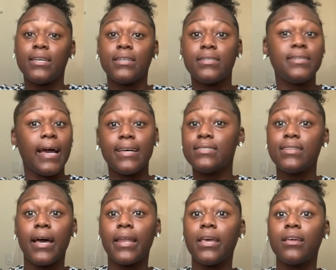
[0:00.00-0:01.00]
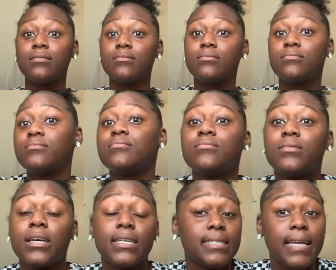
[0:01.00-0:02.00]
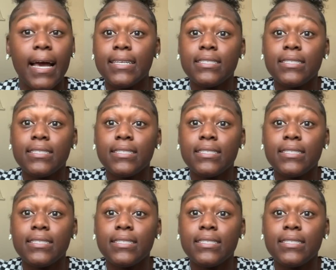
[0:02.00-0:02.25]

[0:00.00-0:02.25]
That's not it. That's